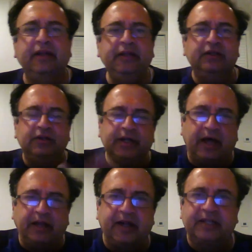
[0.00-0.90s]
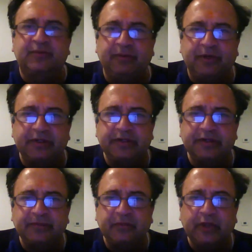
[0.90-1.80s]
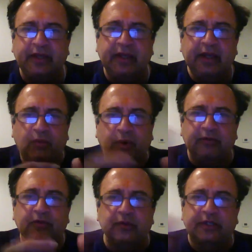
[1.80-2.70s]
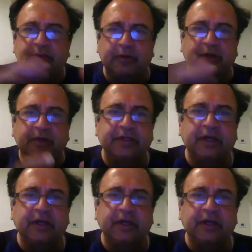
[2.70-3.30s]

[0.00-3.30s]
he did other experiments. Okay, one of those experiments